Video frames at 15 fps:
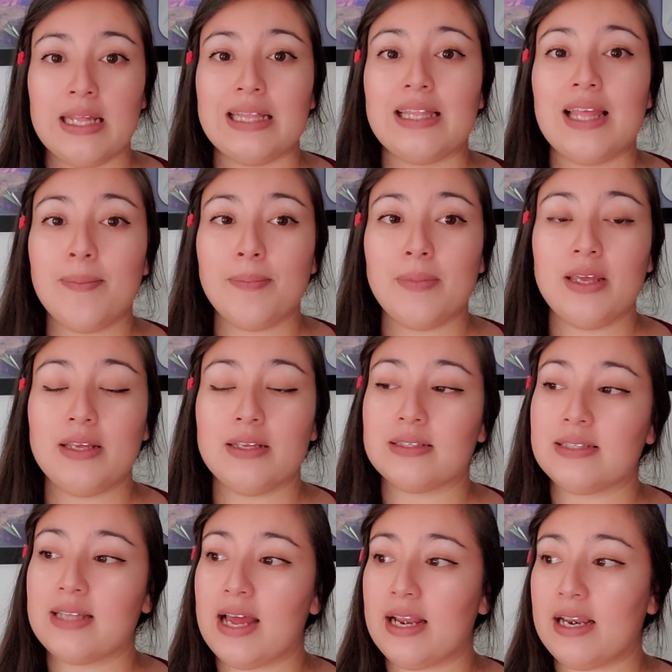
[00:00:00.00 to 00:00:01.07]
That means
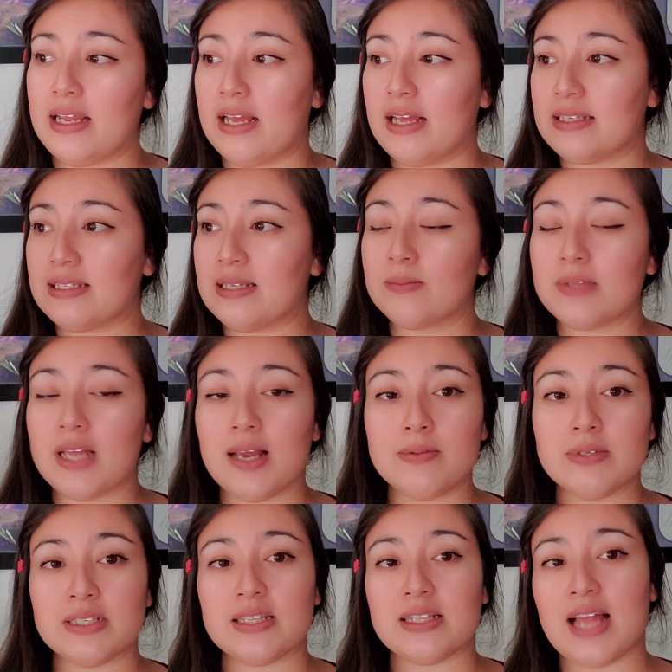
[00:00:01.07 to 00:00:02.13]
that
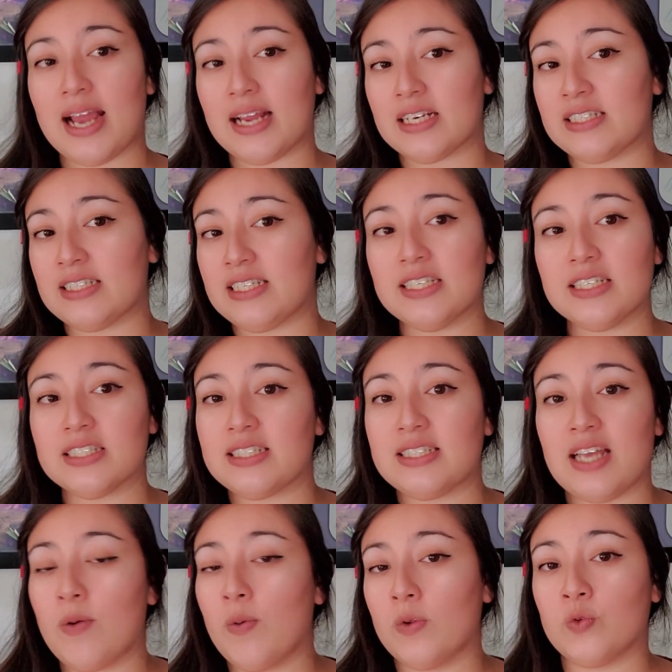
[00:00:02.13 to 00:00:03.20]
sometimes an item didn't
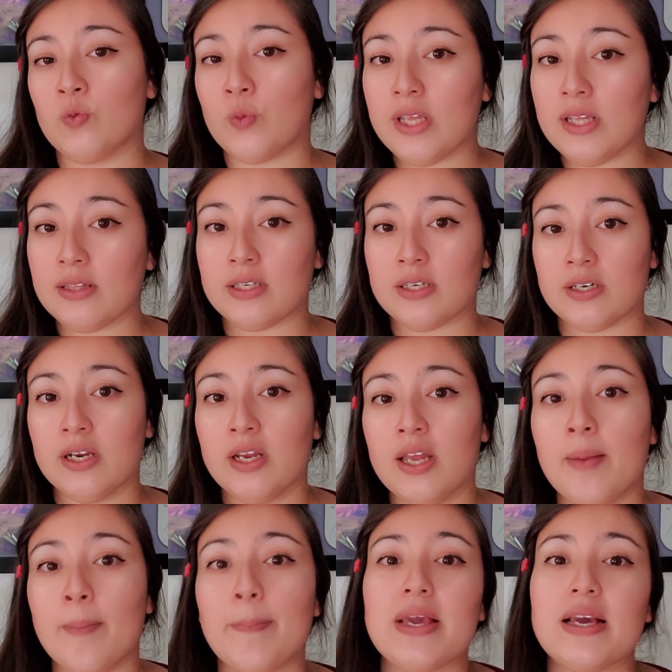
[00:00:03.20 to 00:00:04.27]
sell in winter
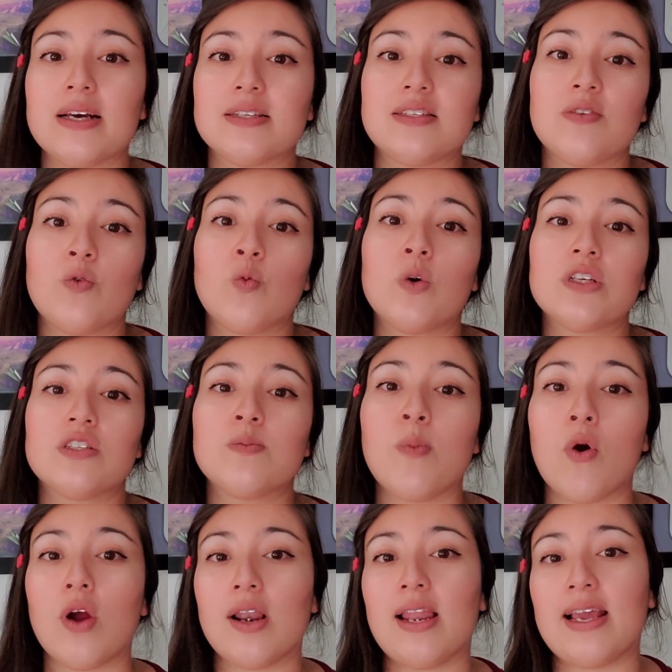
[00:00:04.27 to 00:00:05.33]
because it was
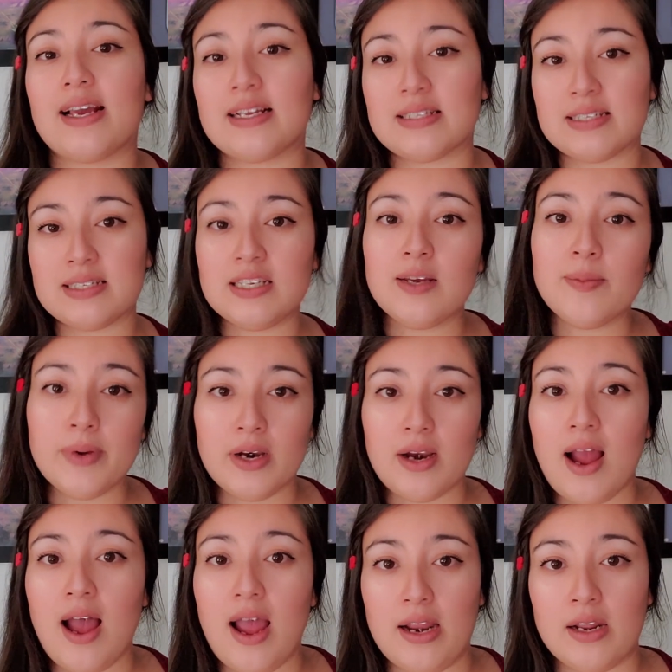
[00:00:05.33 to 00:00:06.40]
more like a summer
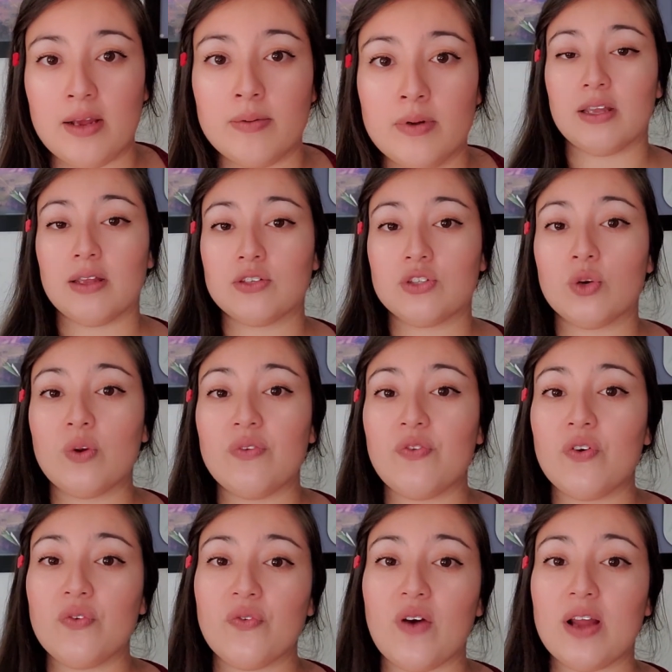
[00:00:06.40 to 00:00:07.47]
item. So if
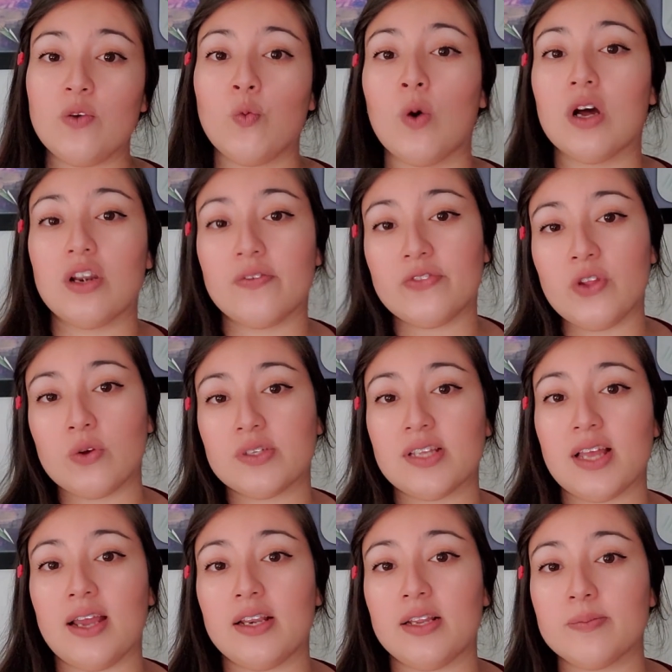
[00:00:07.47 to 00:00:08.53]
you find one of those
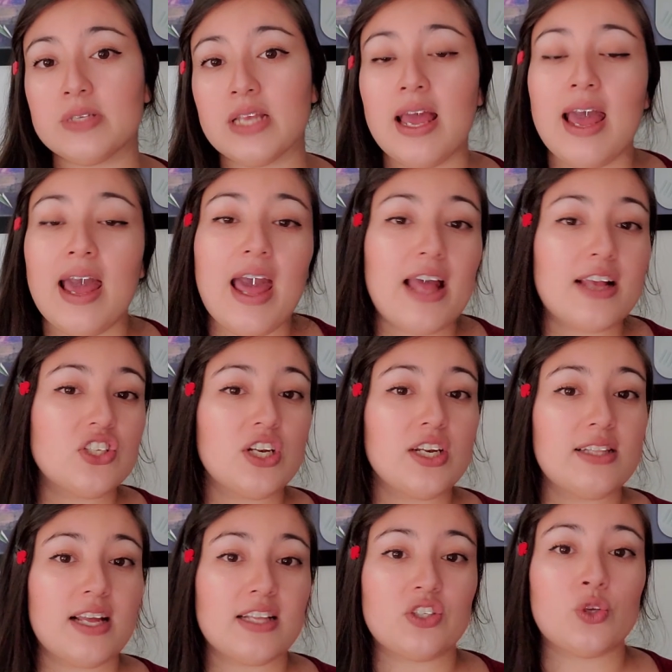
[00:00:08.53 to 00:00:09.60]
items, actually
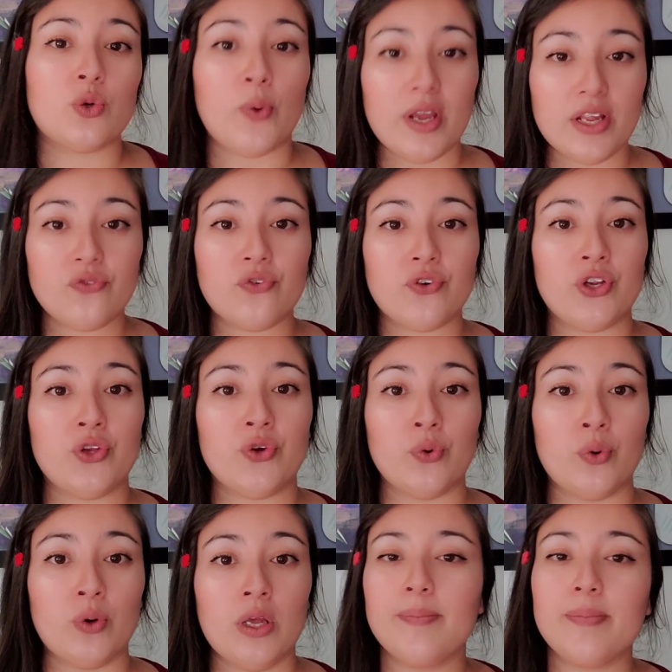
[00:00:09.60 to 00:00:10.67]
that's great for
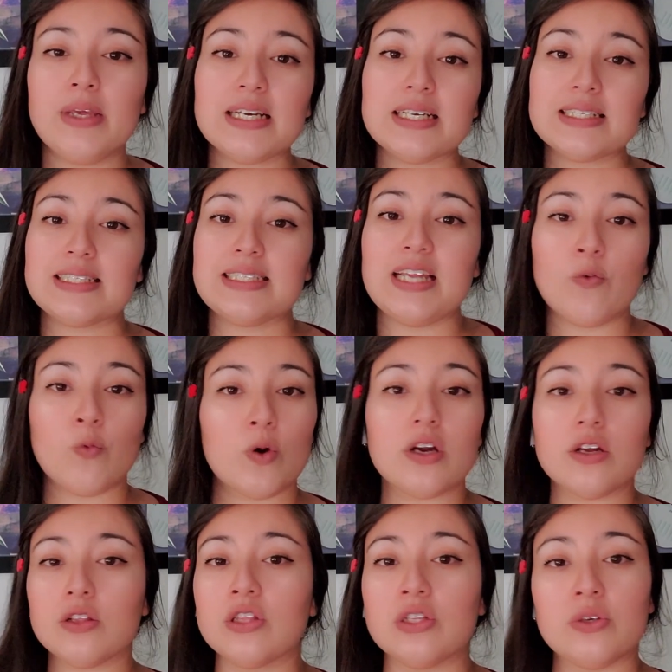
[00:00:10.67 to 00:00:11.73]
you because they
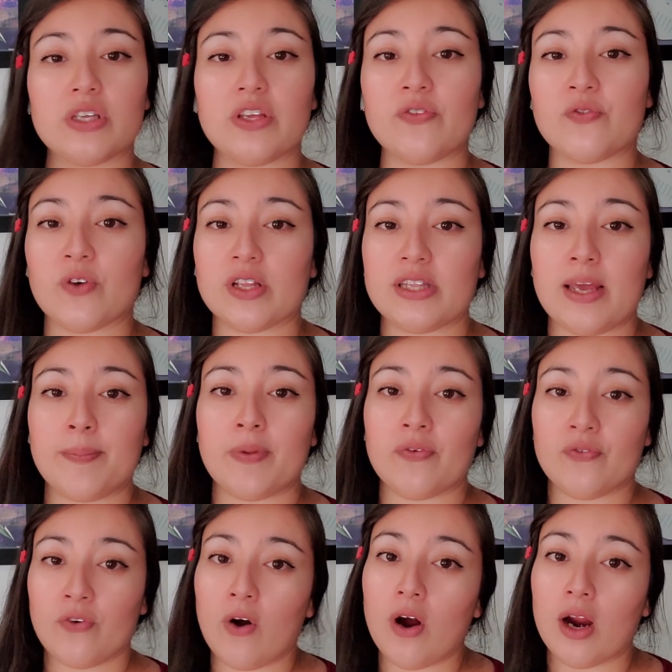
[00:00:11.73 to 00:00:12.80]
weren't looking for that
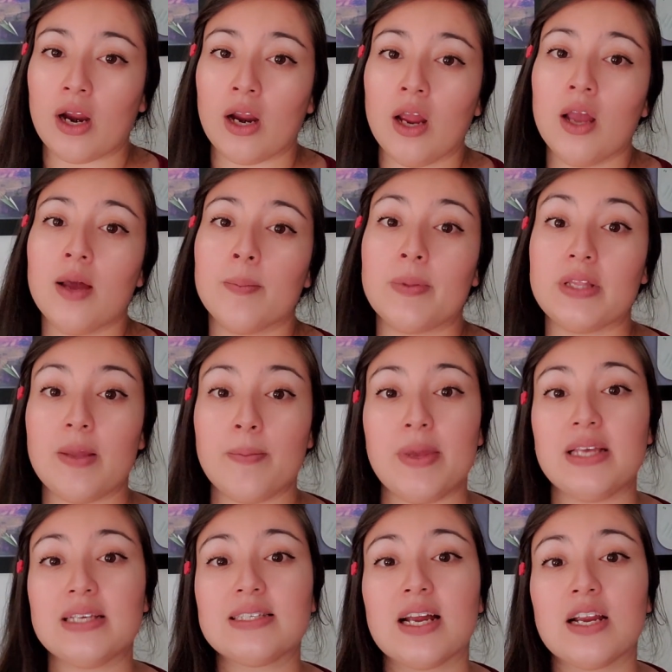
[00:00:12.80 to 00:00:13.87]
before, but they
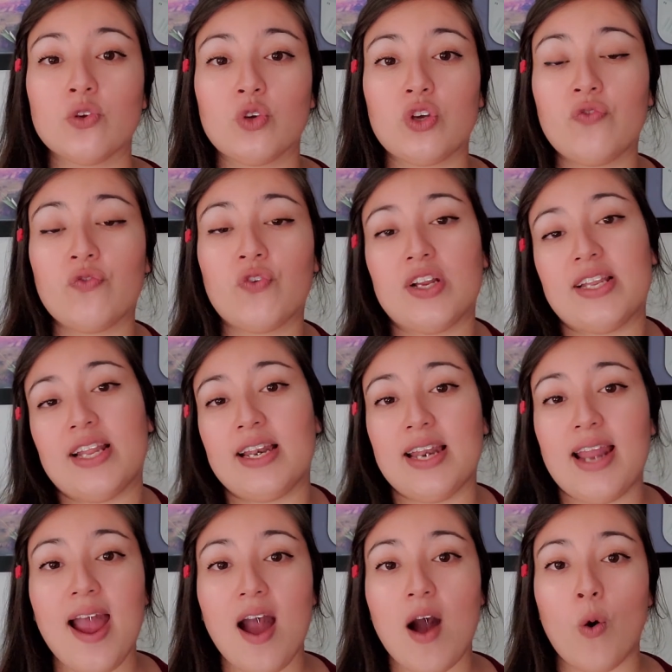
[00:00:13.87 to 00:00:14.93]
may start looking for them
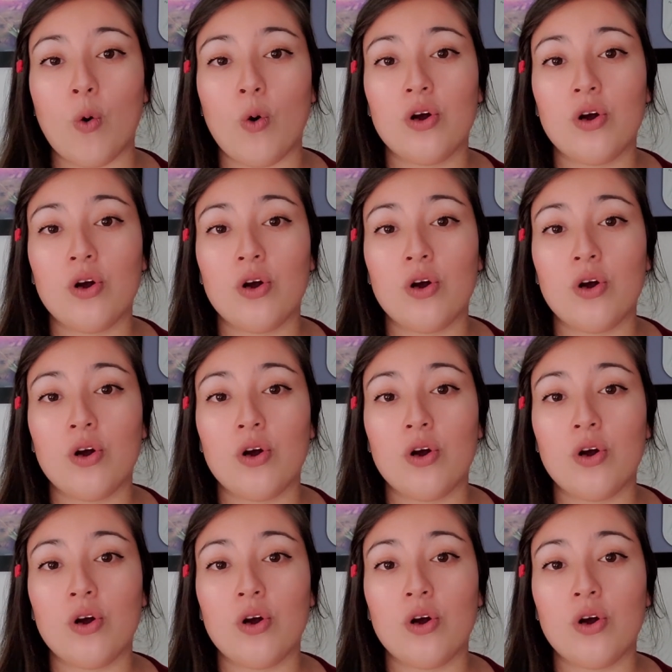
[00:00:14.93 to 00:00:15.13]
now.